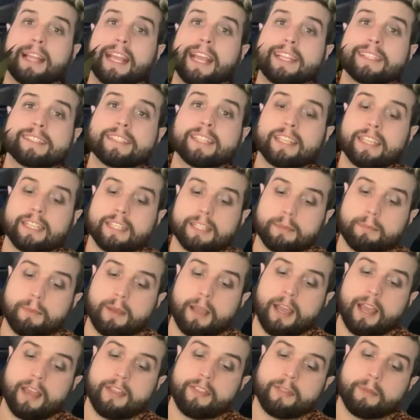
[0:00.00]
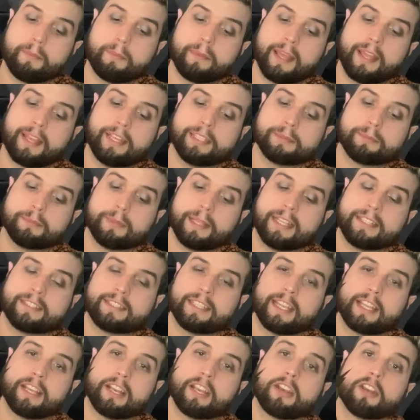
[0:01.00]
planted in the pot. The plant is
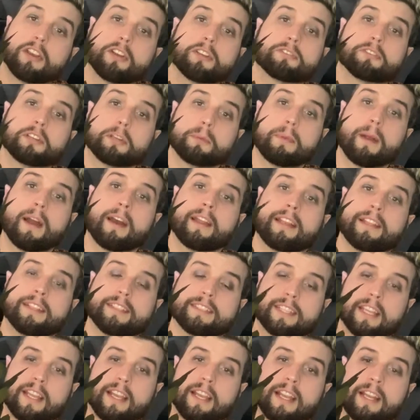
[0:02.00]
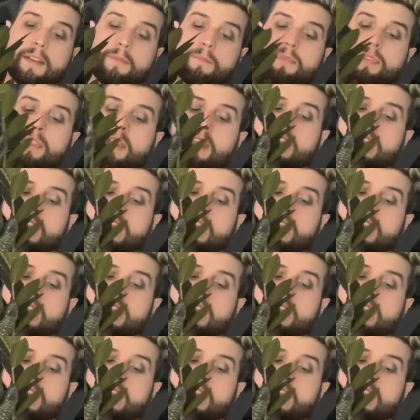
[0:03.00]
planted in a nursery pot inside.